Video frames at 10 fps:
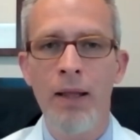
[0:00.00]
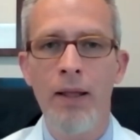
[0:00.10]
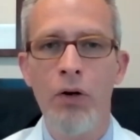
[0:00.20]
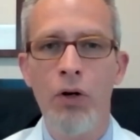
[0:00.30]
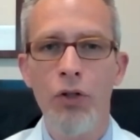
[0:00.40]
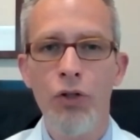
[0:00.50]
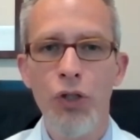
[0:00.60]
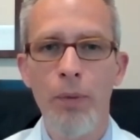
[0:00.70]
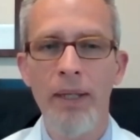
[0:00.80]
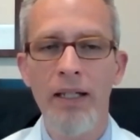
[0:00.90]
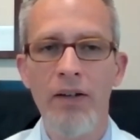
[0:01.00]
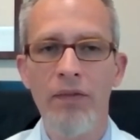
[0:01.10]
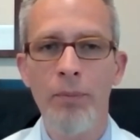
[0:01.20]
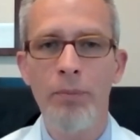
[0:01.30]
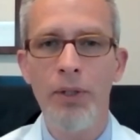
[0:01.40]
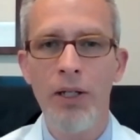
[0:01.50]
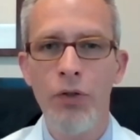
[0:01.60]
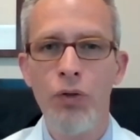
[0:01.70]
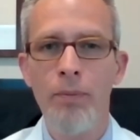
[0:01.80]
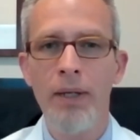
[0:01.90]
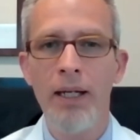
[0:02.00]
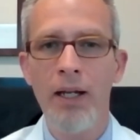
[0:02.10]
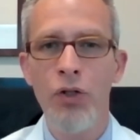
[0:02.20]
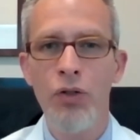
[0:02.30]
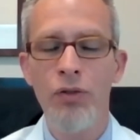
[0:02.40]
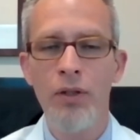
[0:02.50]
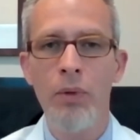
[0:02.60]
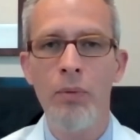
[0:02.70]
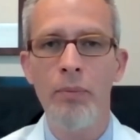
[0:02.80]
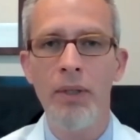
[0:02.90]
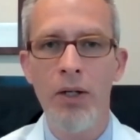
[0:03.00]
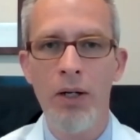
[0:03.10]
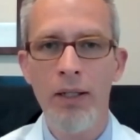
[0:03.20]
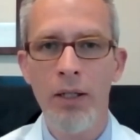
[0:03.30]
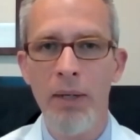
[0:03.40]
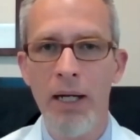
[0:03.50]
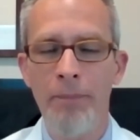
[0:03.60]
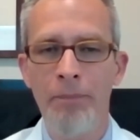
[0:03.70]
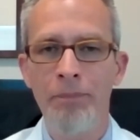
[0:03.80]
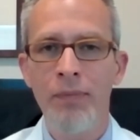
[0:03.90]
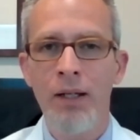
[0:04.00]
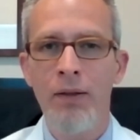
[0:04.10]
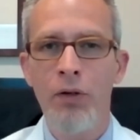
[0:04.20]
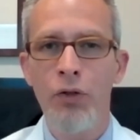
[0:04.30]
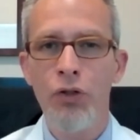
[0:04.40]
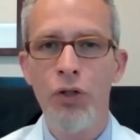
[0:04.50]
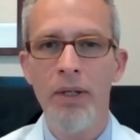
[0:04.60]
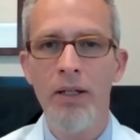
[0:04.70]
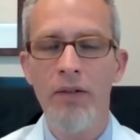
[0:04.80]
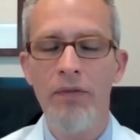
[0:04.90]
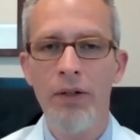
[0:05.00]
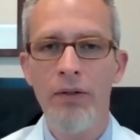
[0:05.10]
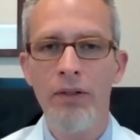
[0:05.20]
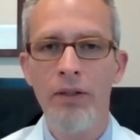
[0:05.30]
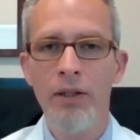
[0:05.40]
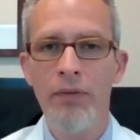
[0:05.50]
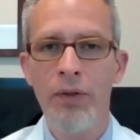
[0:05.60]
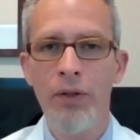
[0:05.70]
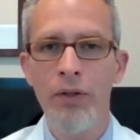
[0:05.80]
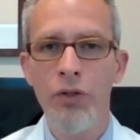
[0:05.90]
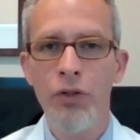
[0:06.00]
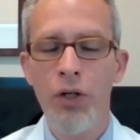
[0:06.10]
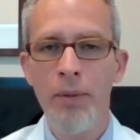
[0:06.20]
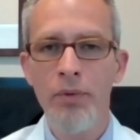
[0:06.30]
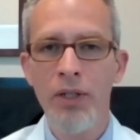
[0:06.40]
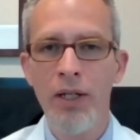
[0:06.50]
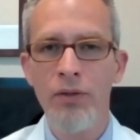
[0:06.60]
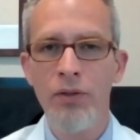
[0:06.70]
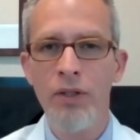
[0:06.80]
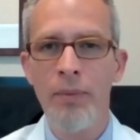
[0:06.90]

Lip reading: There are so many different potential medications that we would be talking about. There are so many different circumstances.